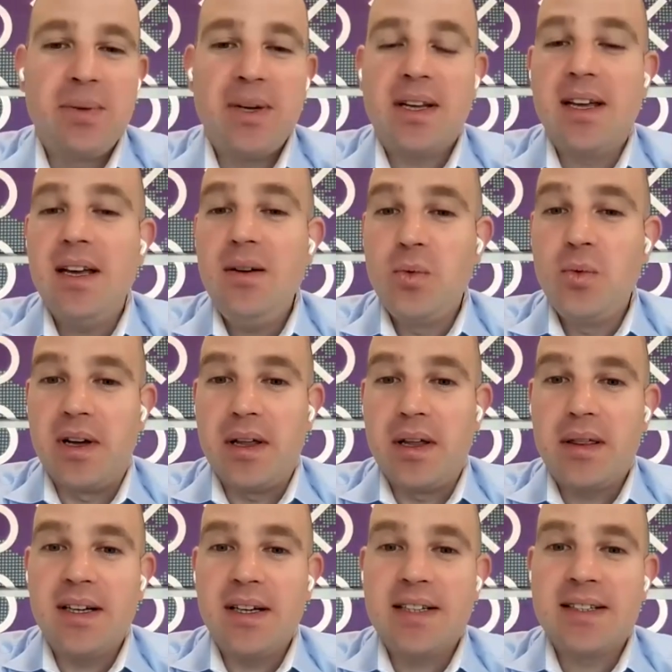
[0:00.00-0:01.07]
to begin
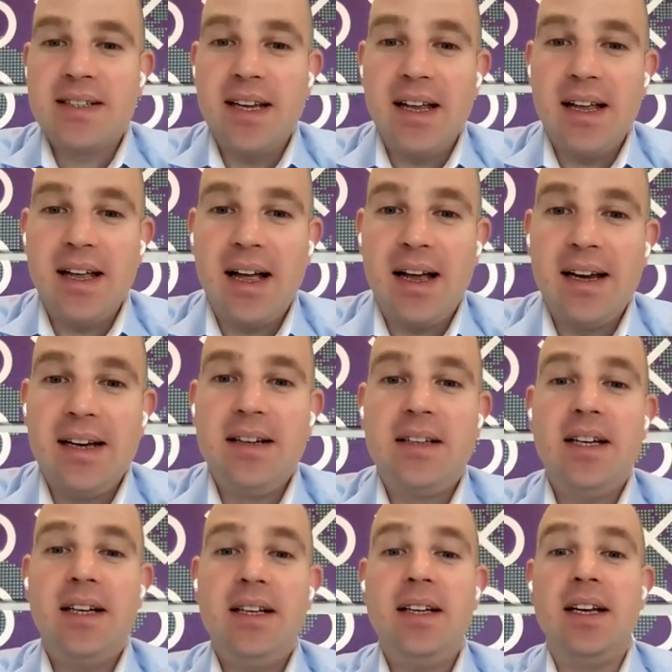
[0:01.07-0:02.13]
with, it's
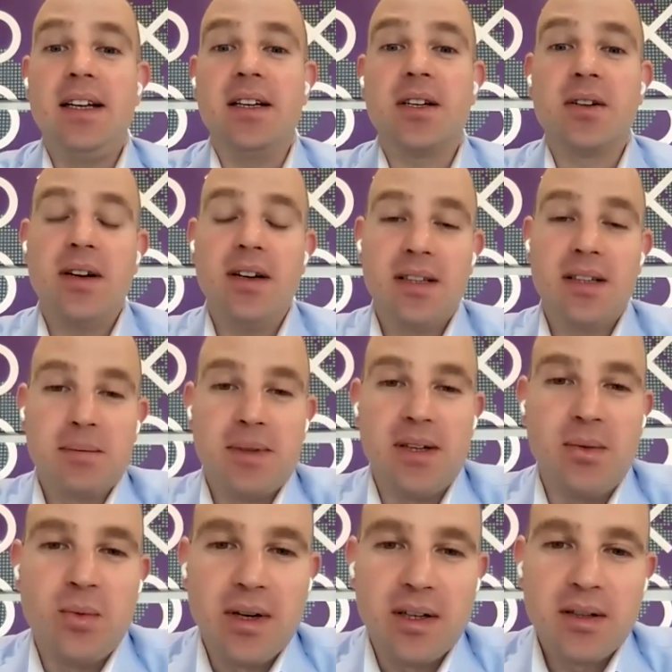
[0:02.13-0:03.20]
indeed
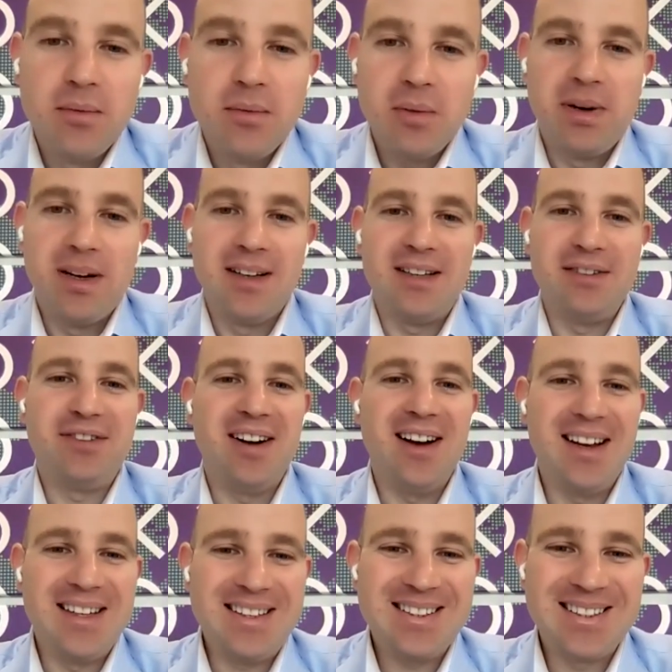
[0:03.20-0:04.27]
incredible what mobile
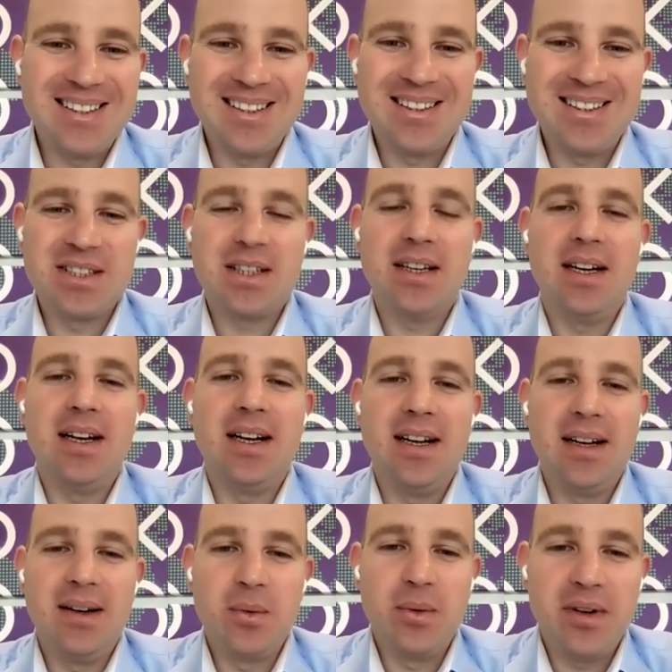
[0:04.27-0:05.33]
devices
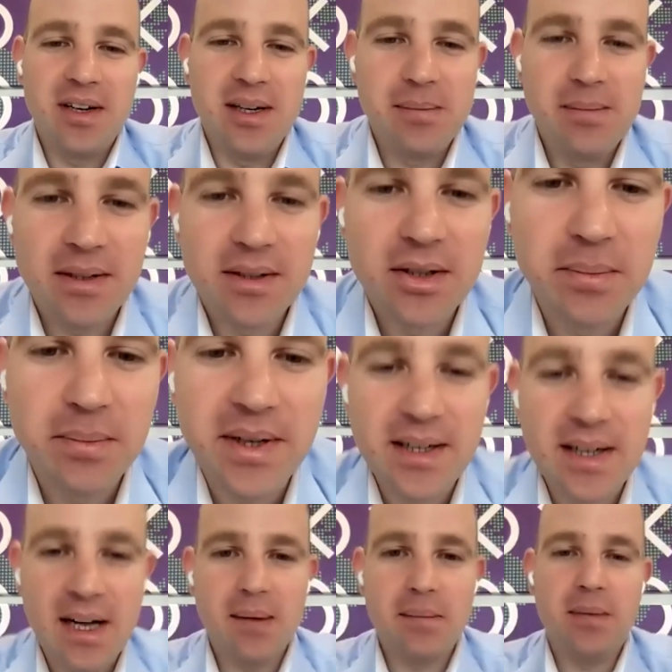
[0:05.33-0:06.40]
were able to
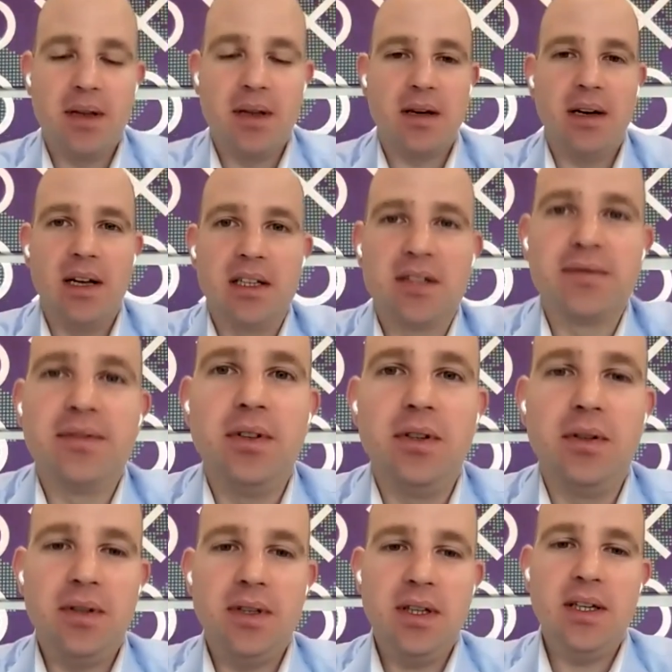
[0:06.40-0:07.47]
become in the last
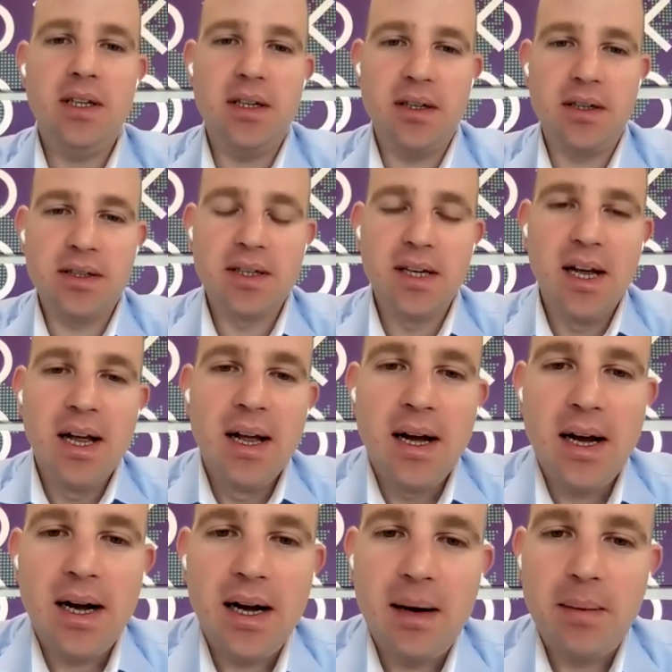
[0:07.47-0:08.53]
few years.
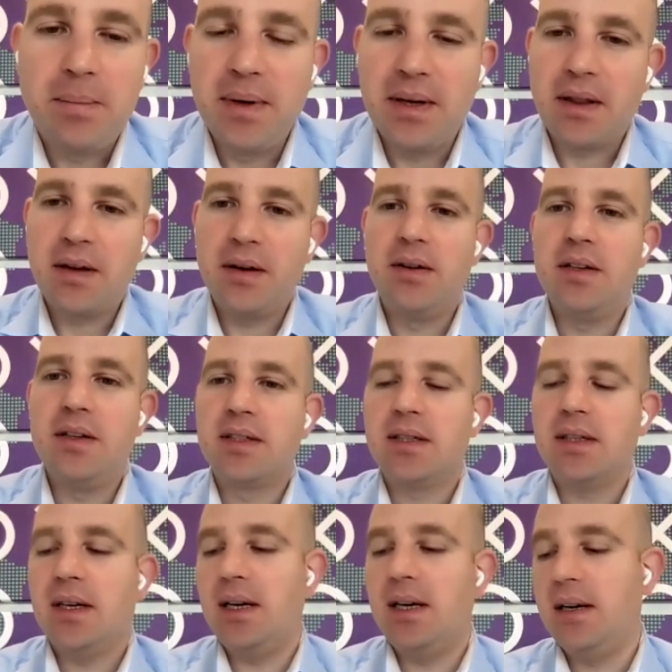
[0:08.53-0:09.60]
But there
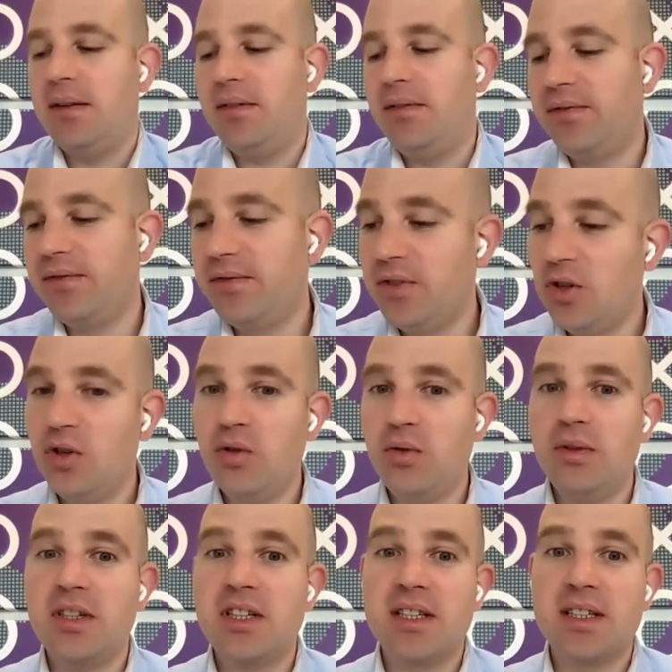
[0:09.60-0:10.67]
is a
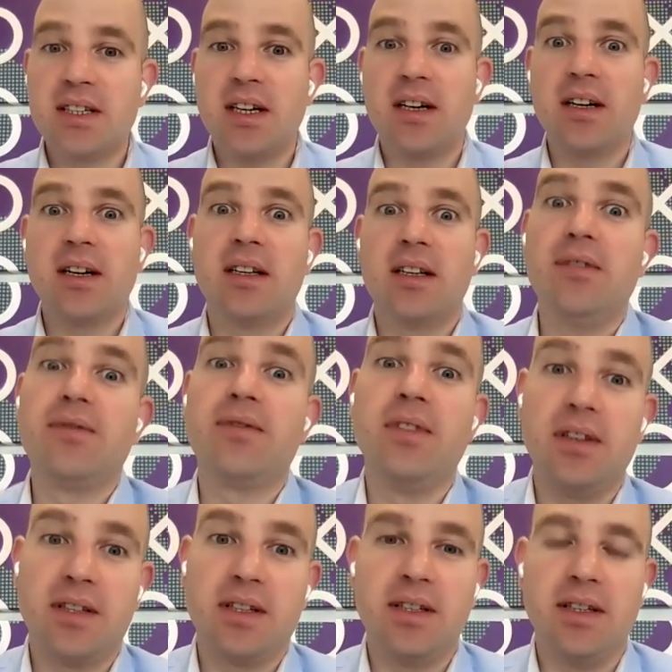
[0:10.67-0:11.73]
few stark
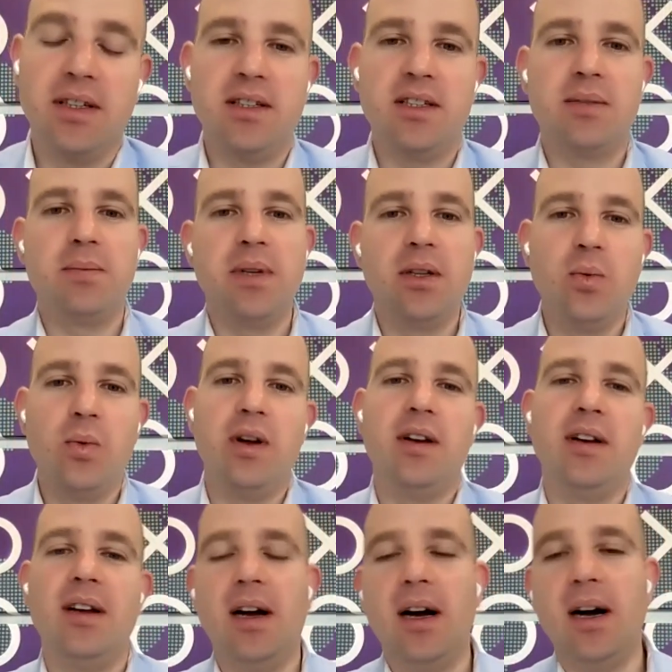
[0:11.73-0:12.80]
differences
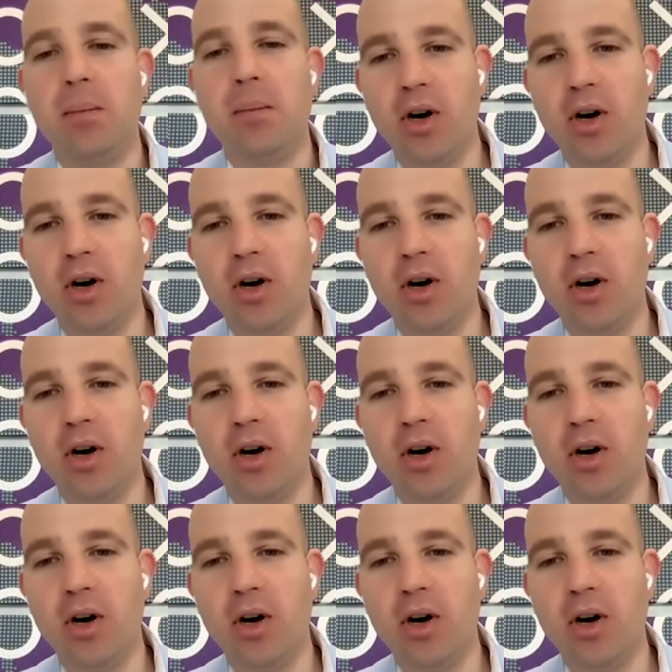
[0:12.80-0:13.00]
between a